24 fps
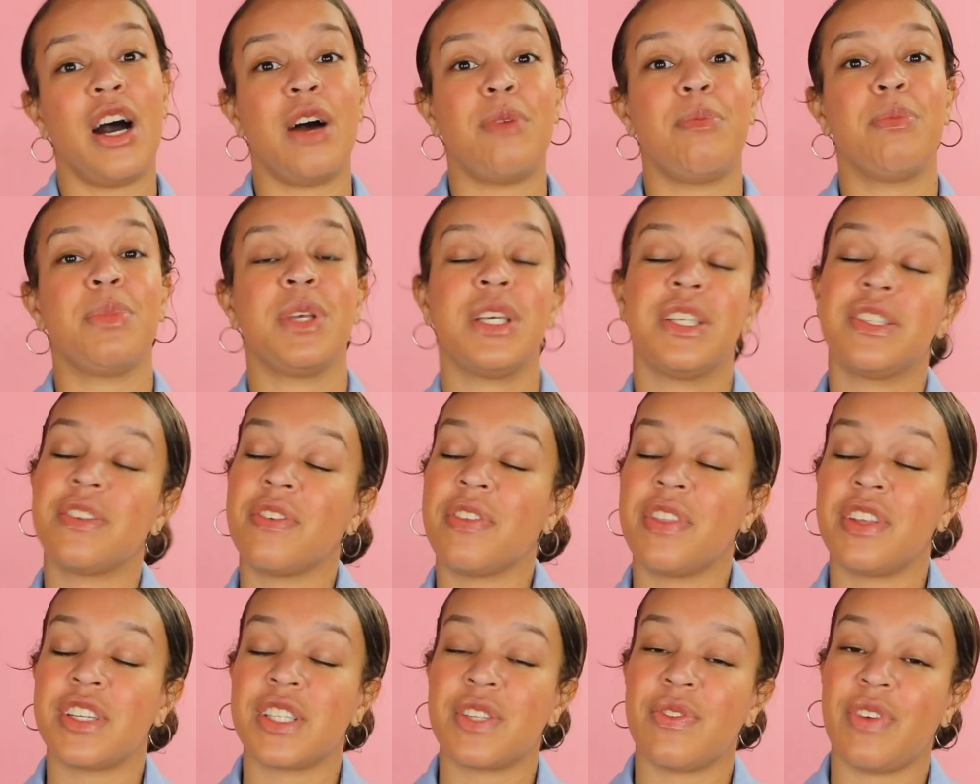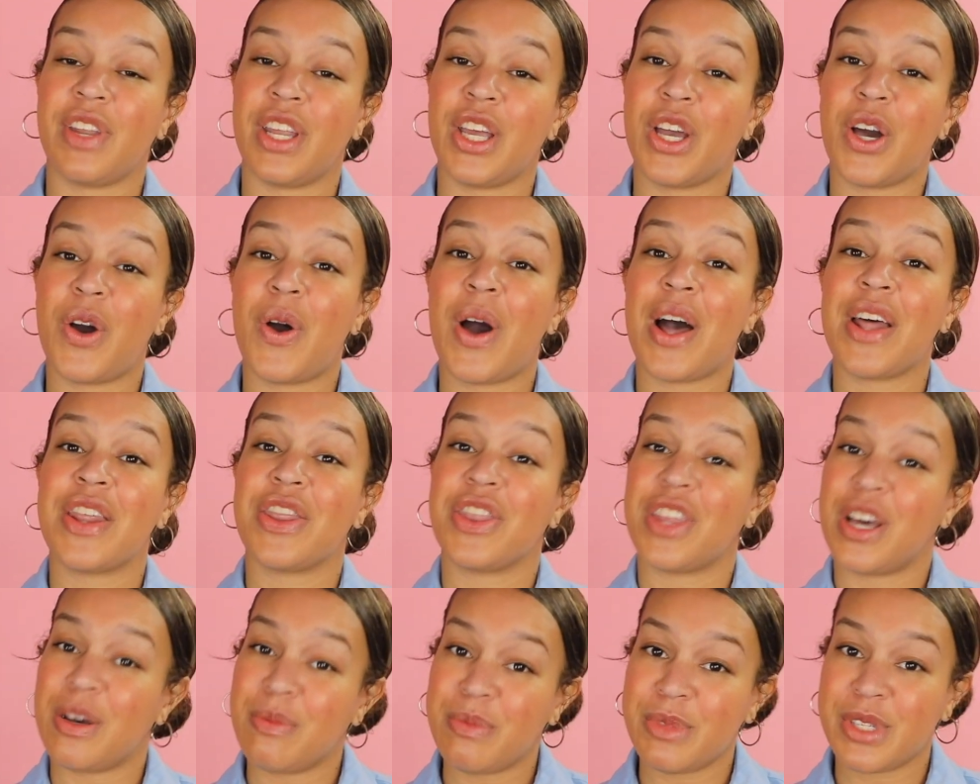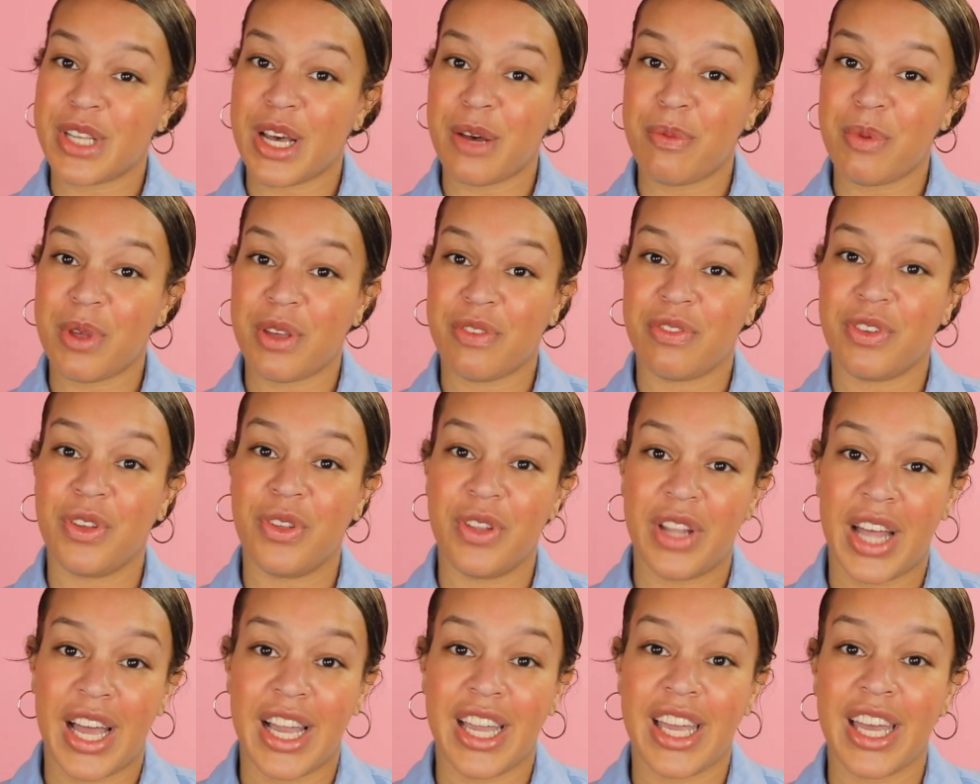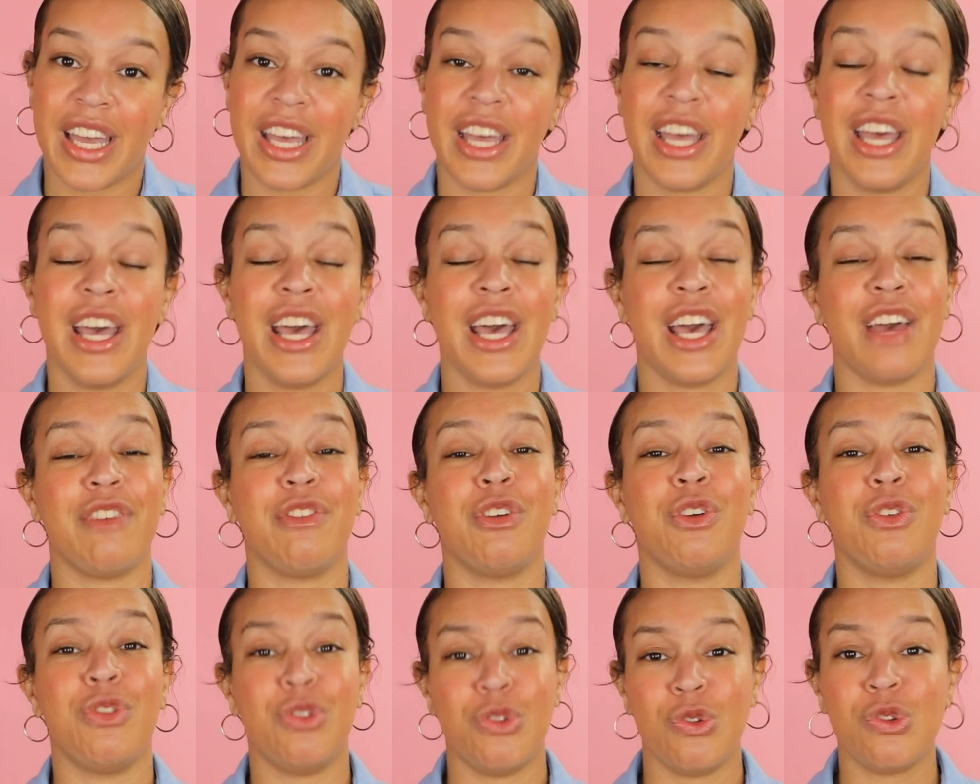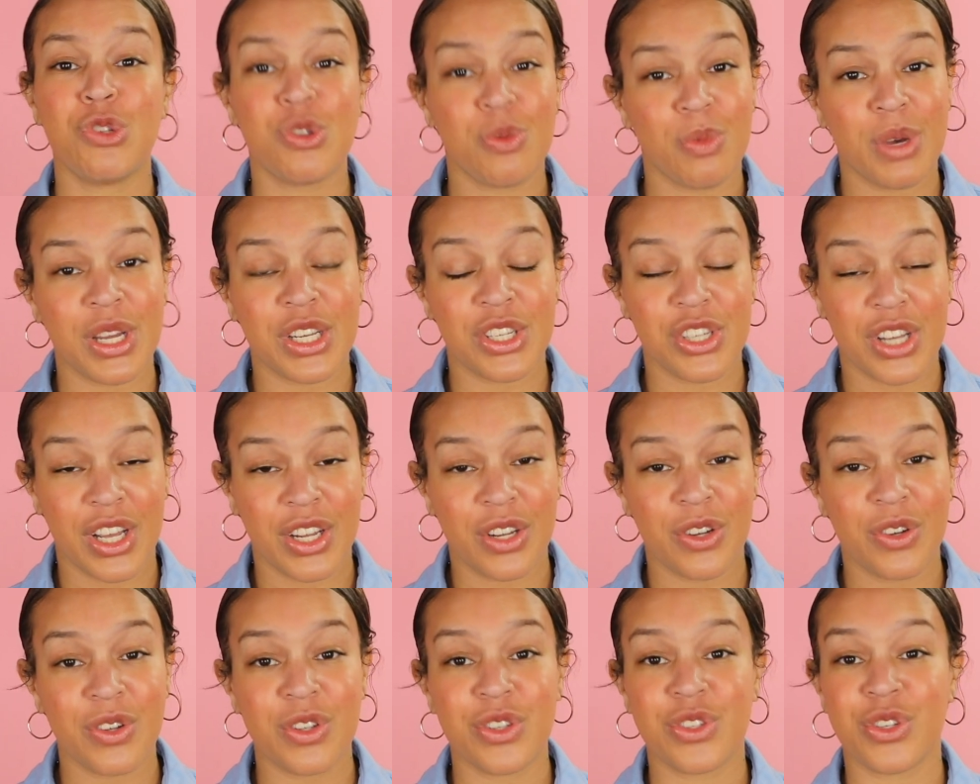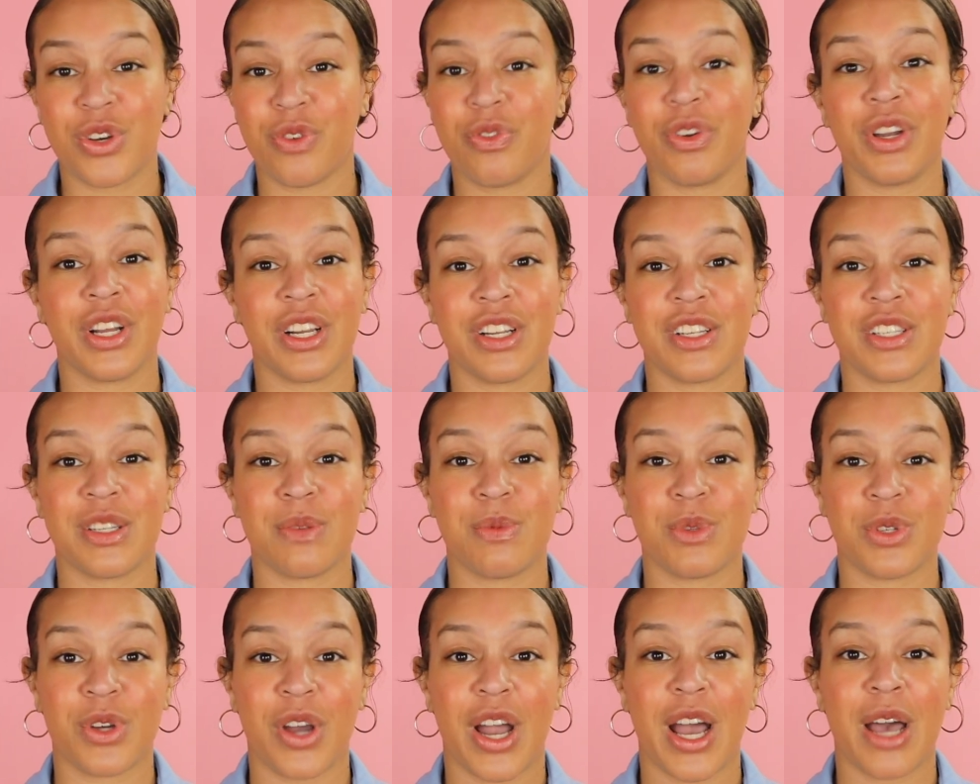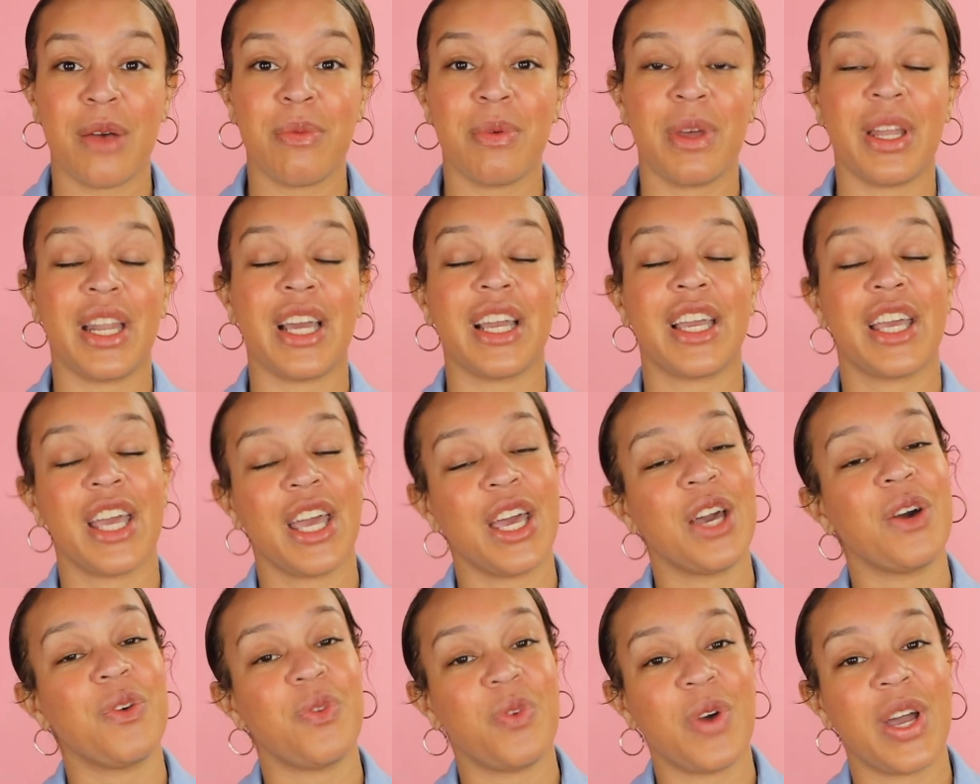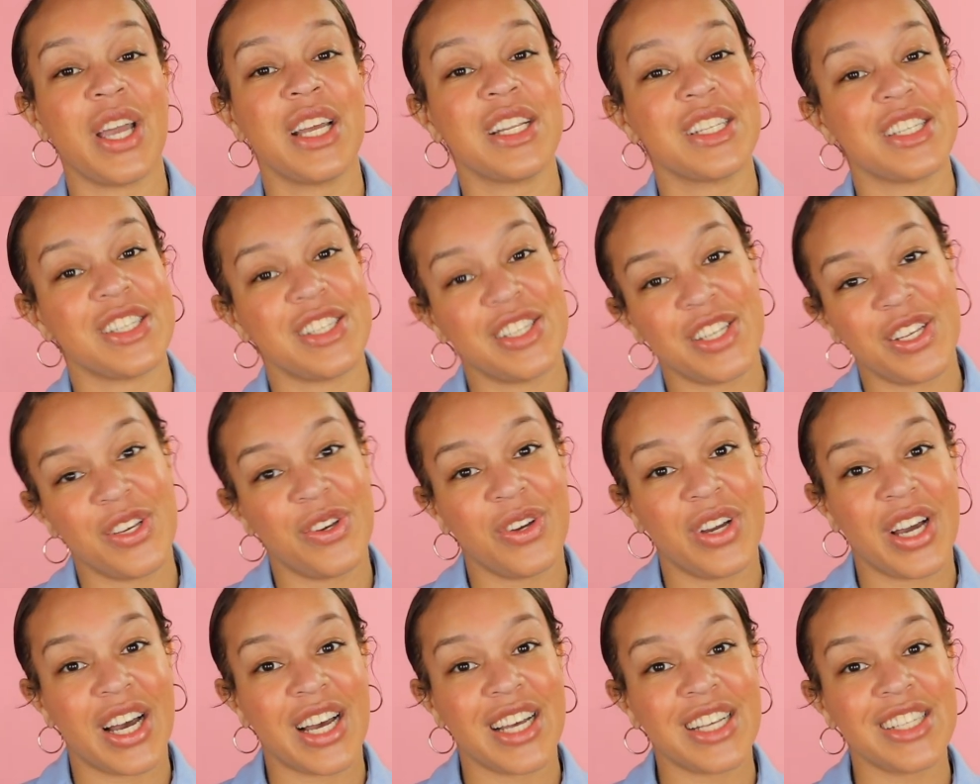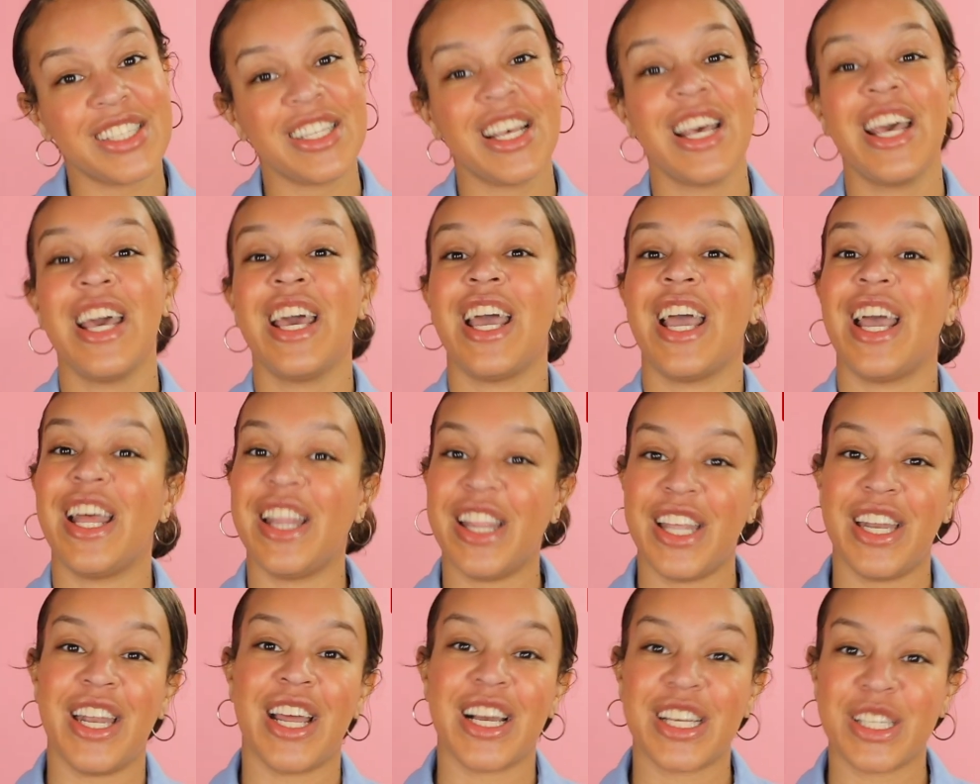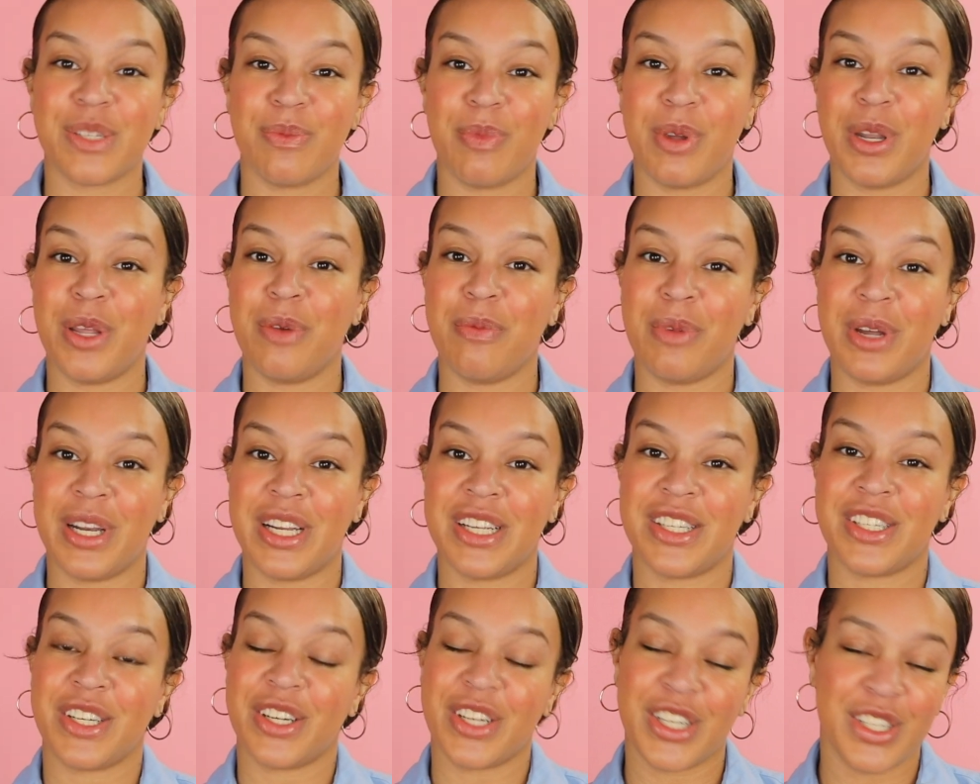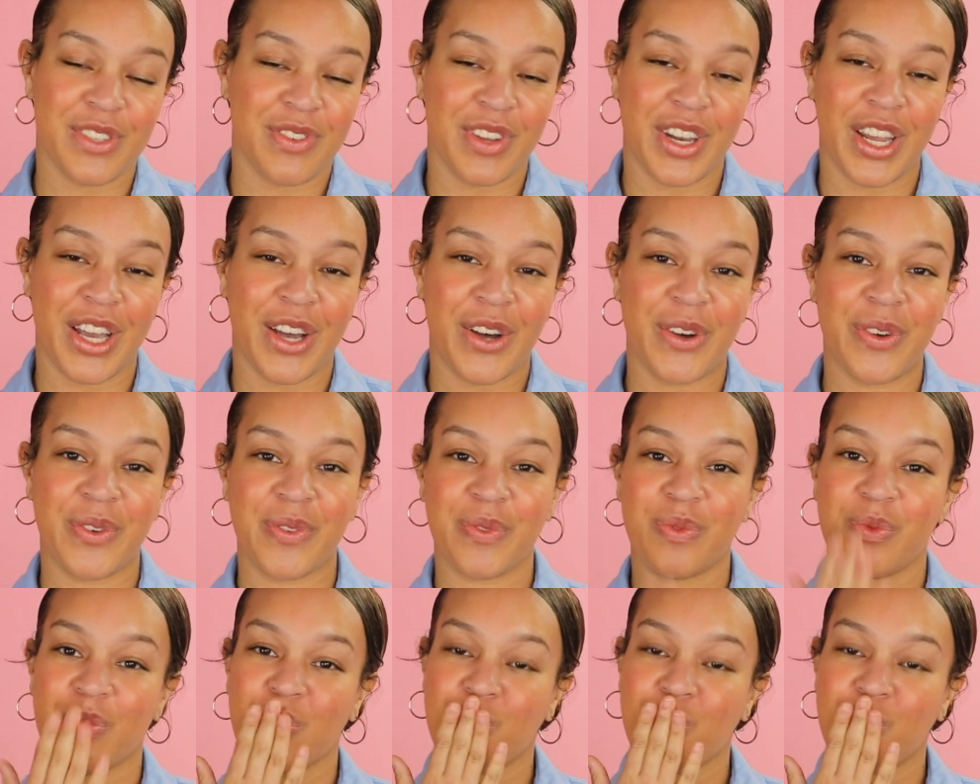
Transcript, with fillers: Um, please give this video a thumbs up if you like it. If you're new to my channel, don't forget to subscribe, and I can't wait to see you guys in the next Money Monday series video.